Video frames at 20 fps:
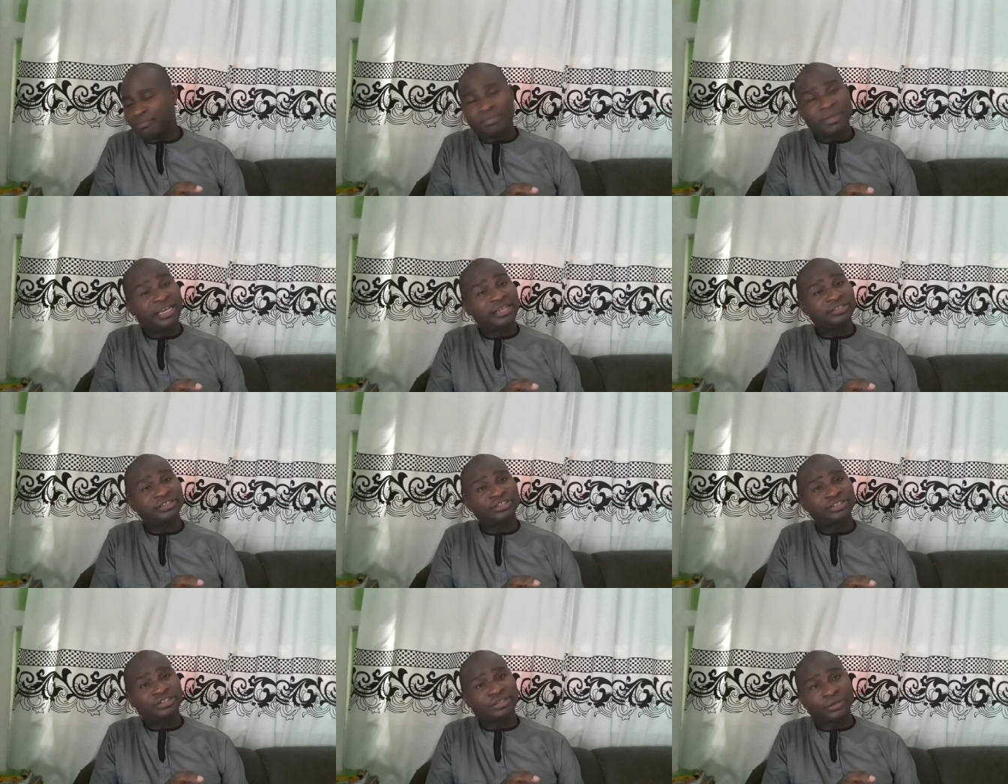
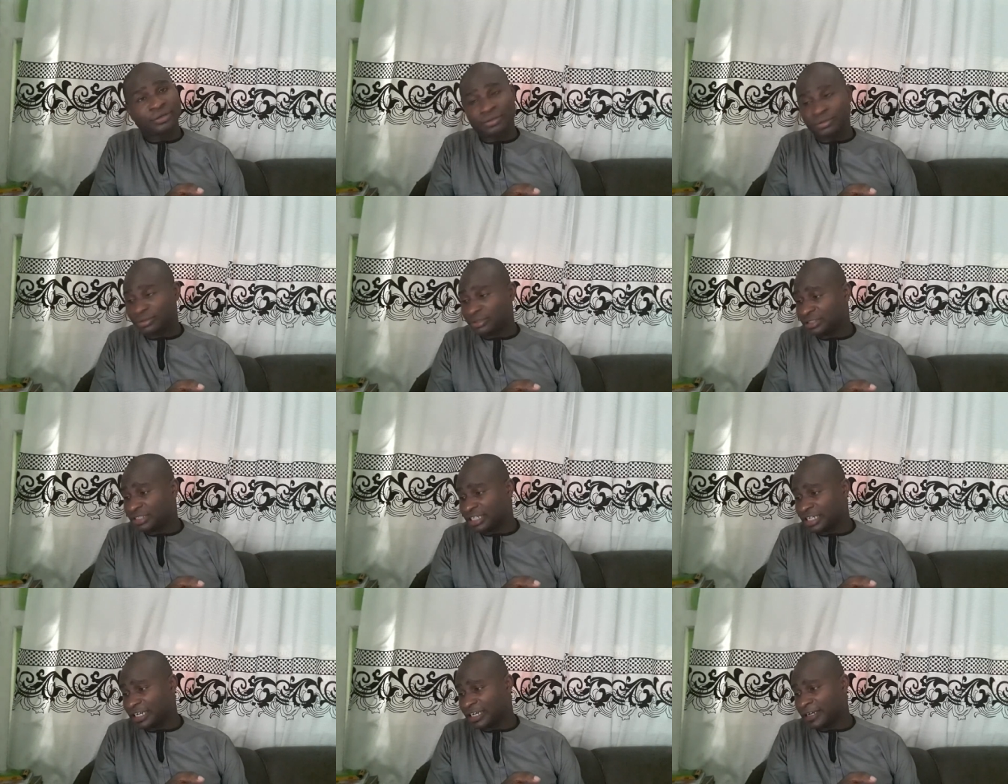
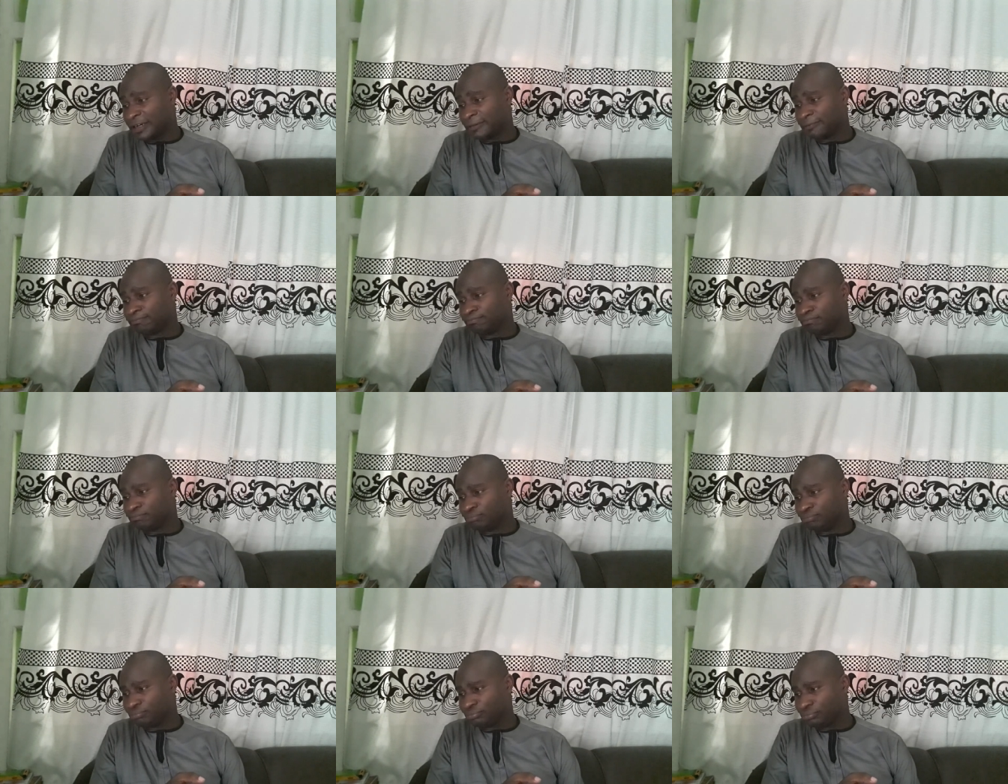mentioned
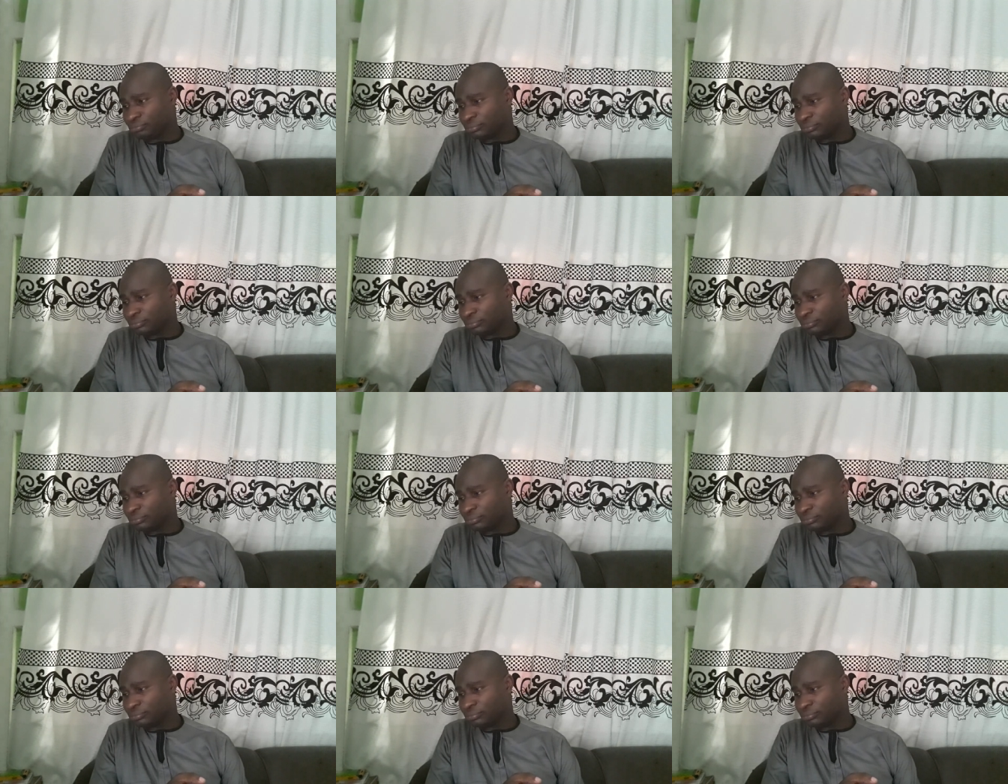um,